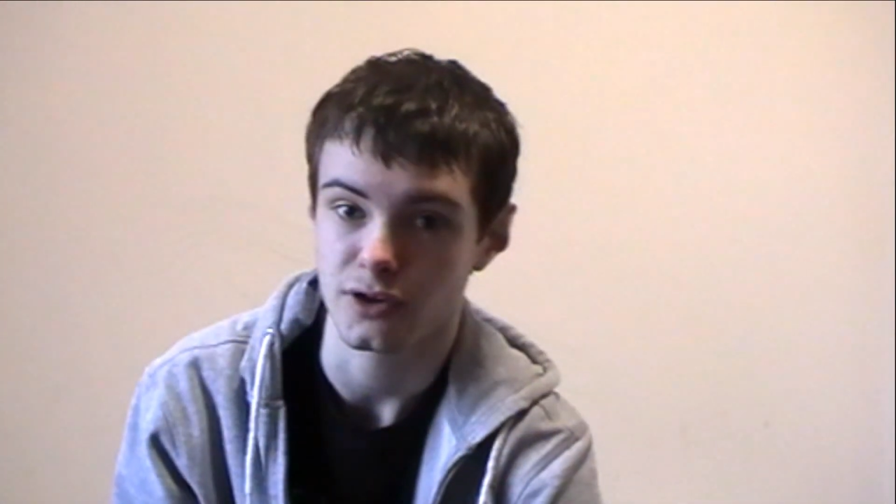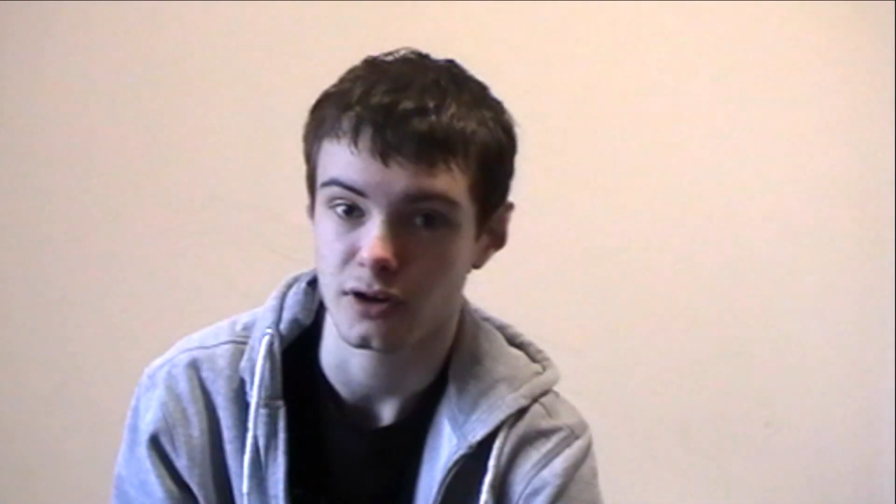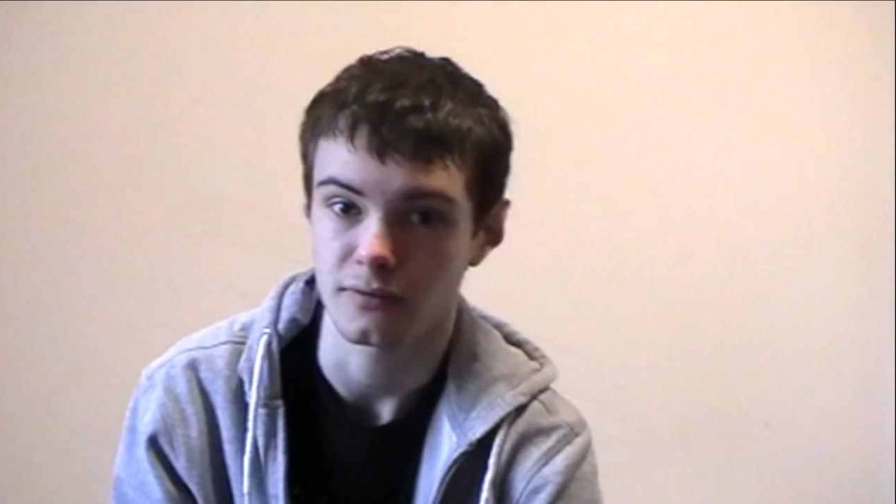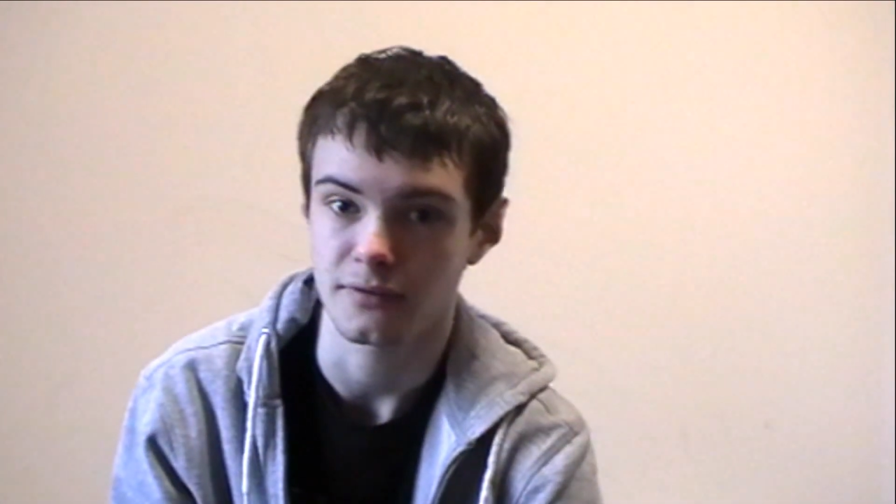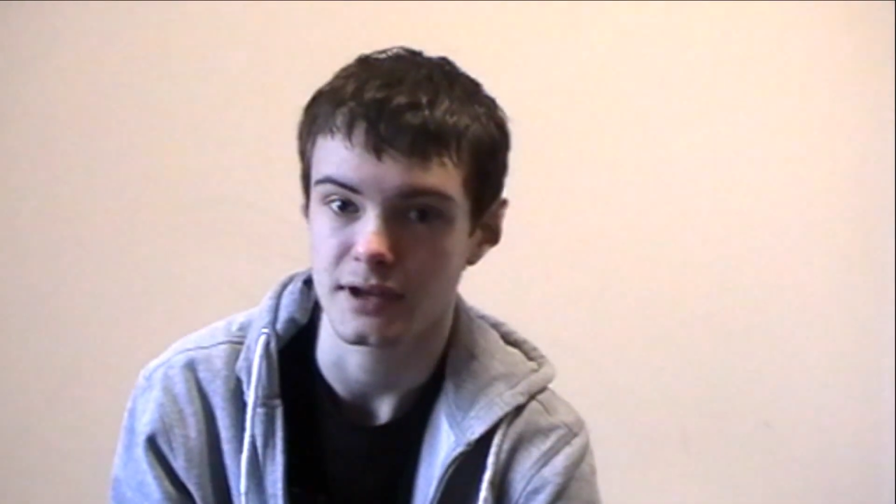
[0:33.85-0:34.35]

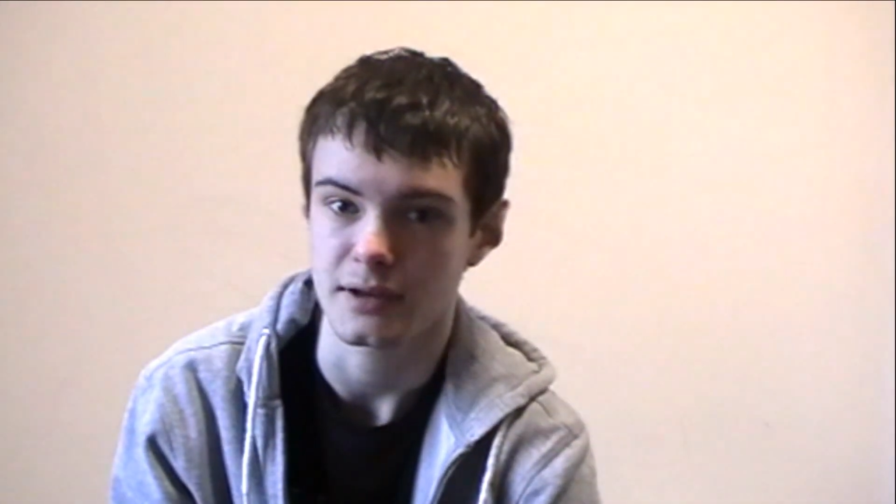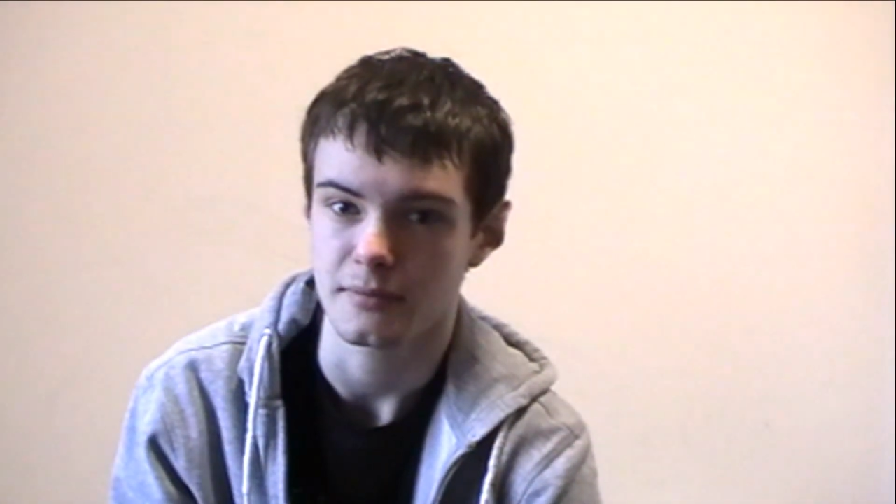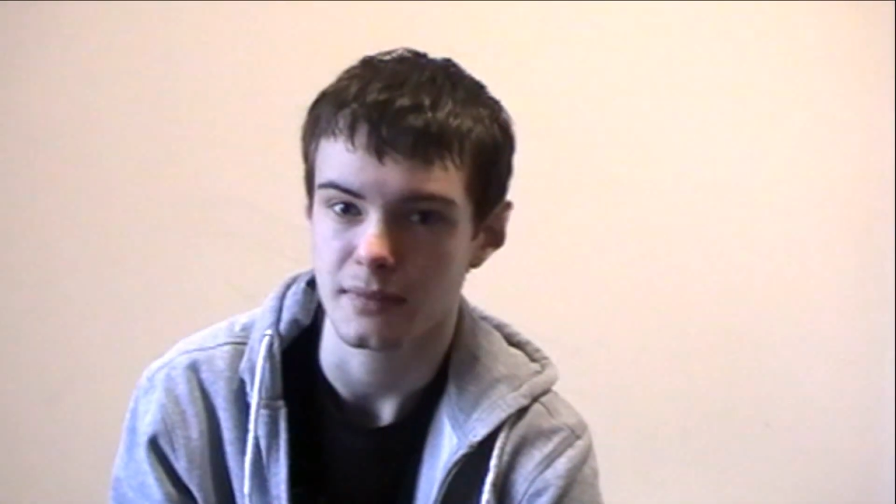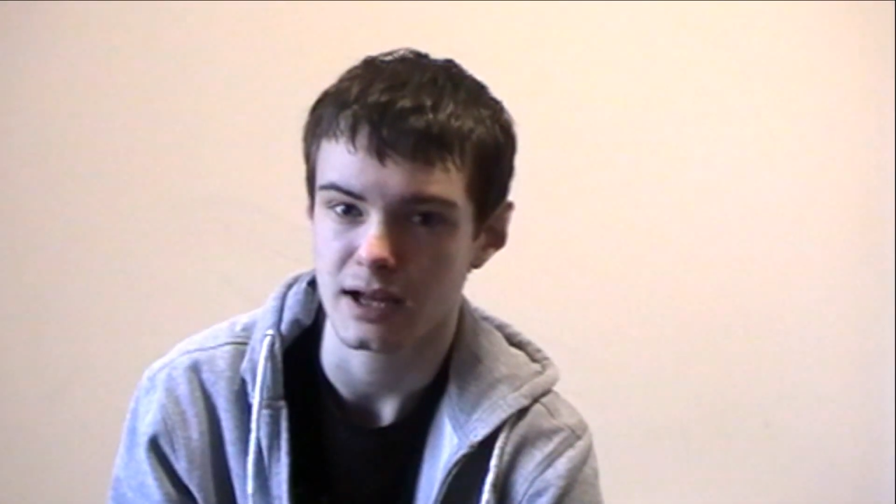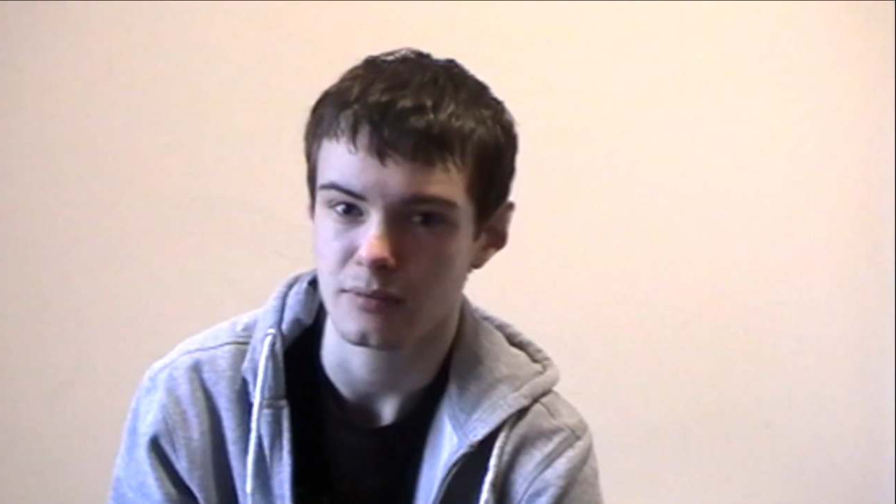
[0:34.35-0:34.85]
of the
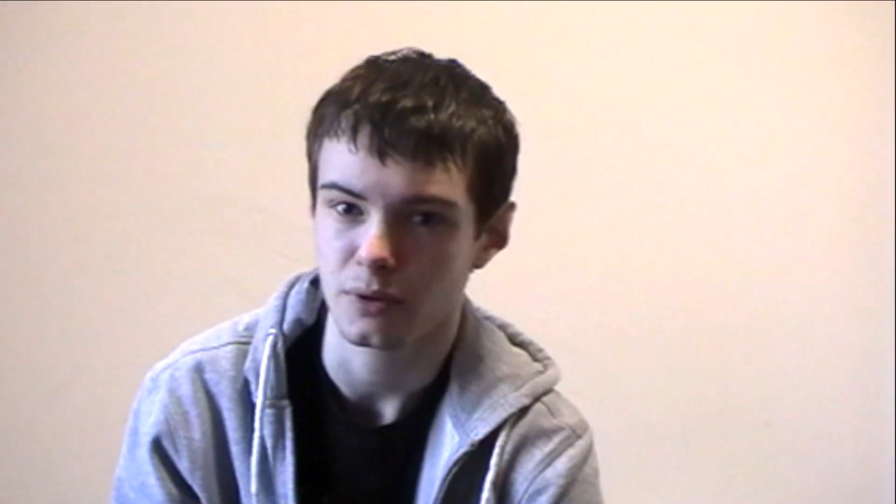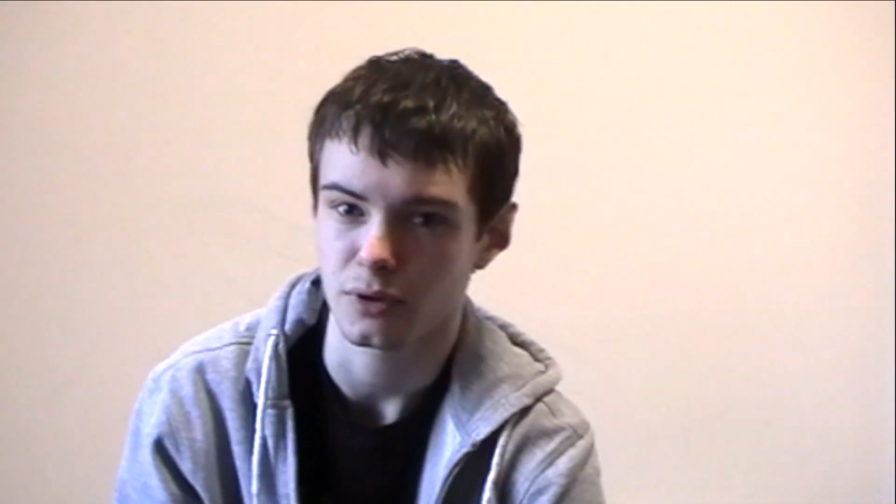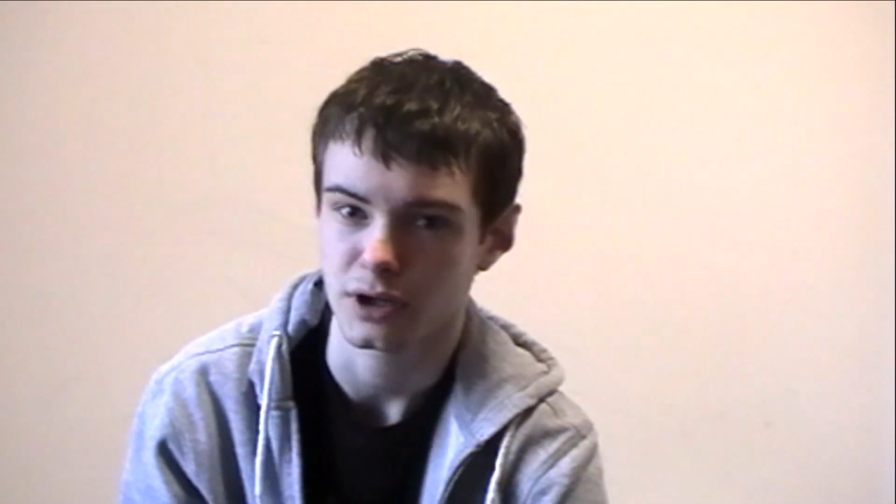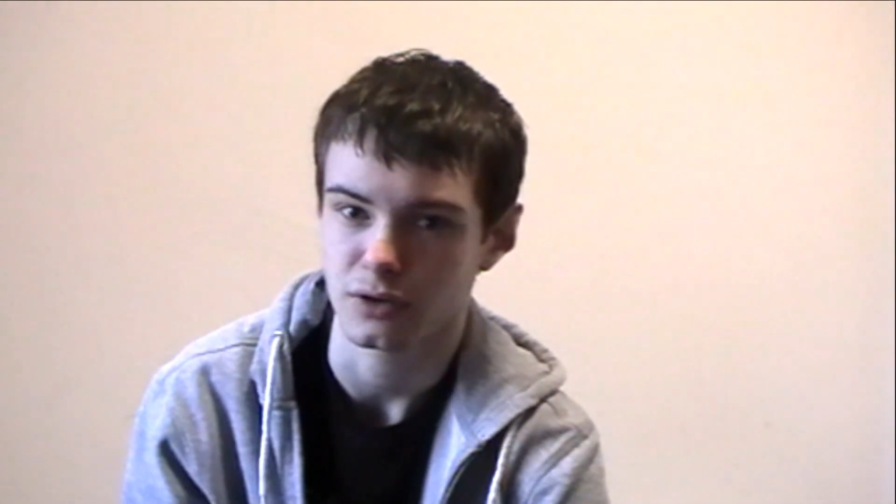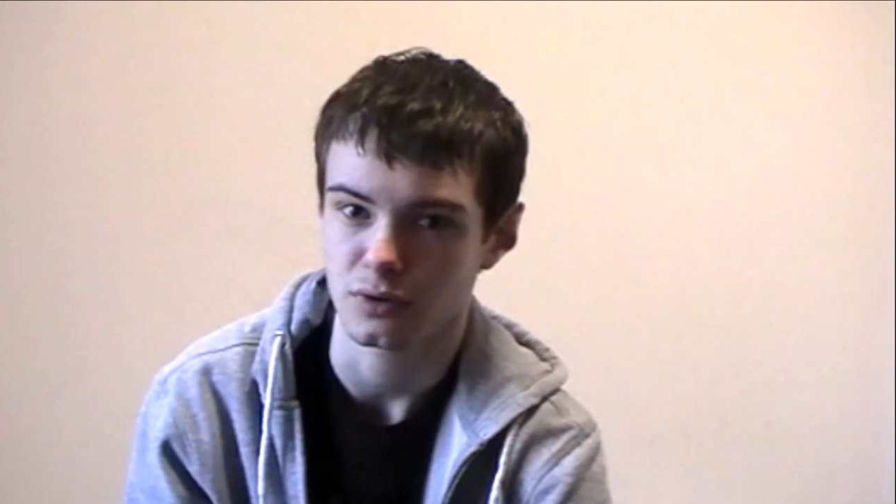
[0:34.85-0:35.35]
main point,